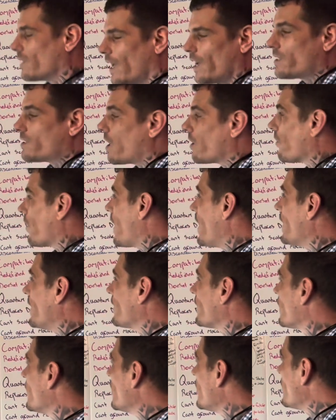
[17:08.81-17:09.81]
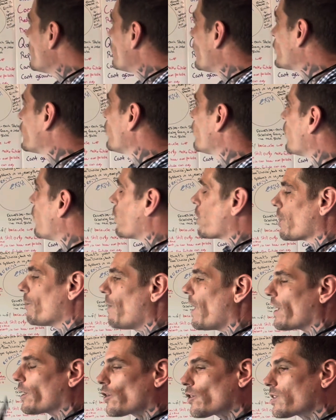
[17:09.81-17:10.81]
That's all right, but you don't want to
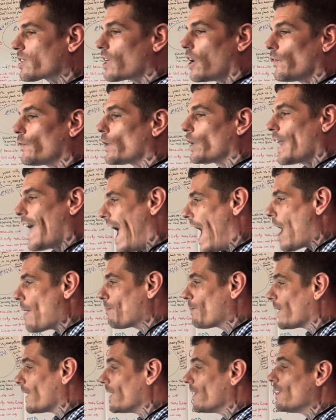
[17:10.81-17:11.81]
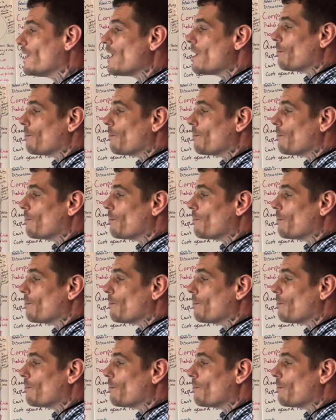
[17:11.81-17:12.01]
make yourself unhappy